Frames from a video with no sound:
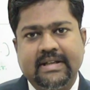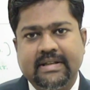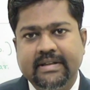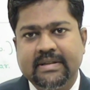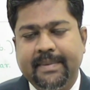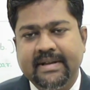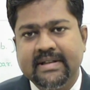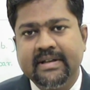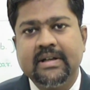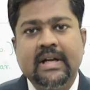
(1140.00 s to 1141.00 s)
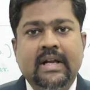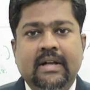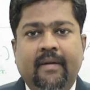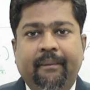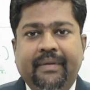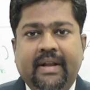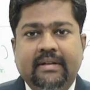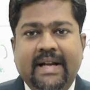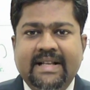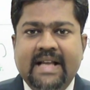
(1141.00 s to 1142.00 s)
acid is present,
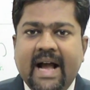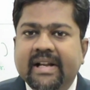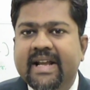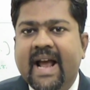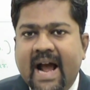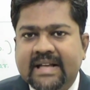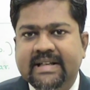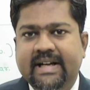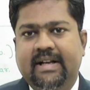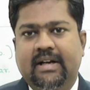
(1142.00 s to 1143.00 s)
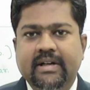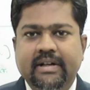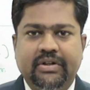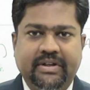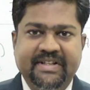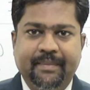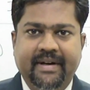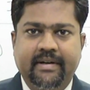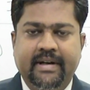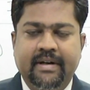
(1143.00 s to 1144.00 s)
that is highly acidic condition is
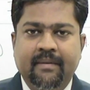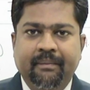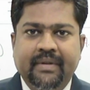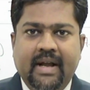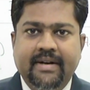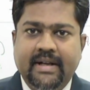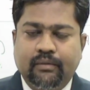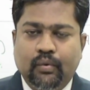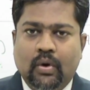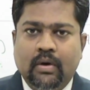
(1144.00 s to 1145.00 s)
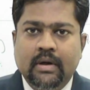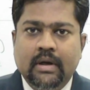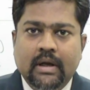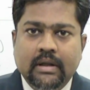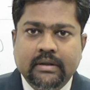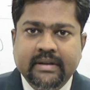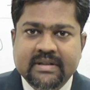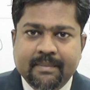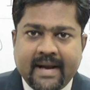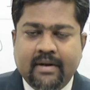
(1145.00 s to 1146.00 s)
maintained, and therefore
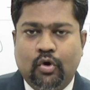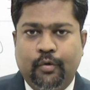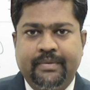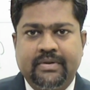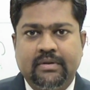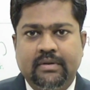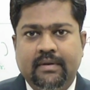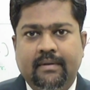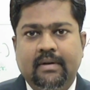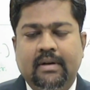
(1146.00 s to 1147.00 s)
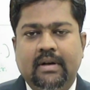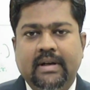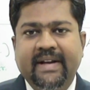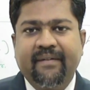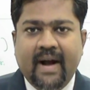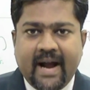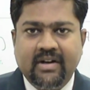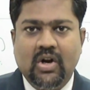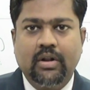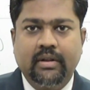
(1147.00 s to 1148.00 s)
these microbes, if
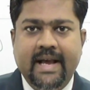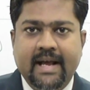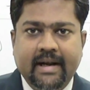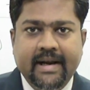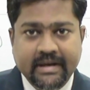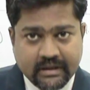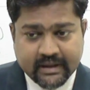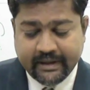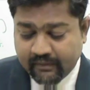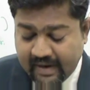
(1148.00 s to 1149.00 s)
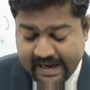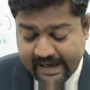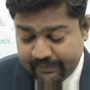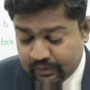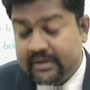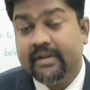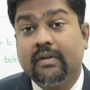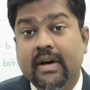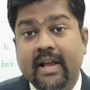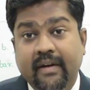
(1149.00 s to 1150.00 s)
at all they are entering, why I am using
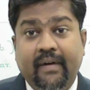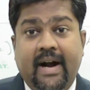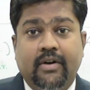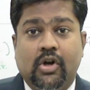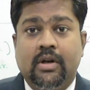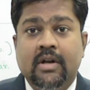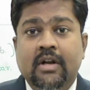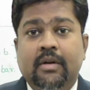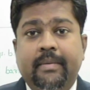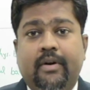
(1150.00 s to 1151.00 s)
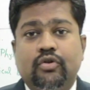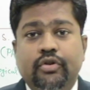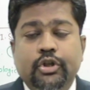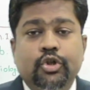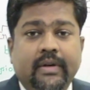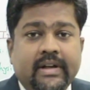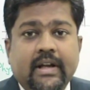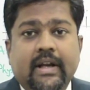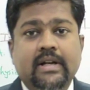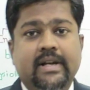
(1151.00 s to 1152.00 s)
word if at all, because
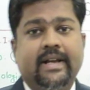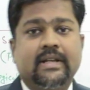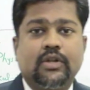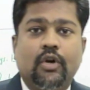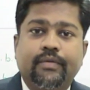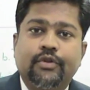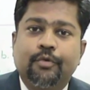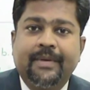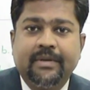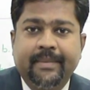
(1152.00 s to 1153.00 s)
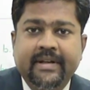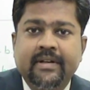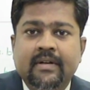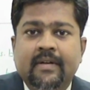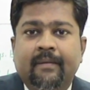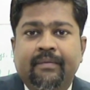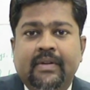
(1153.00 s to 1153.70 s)
usually in case of human being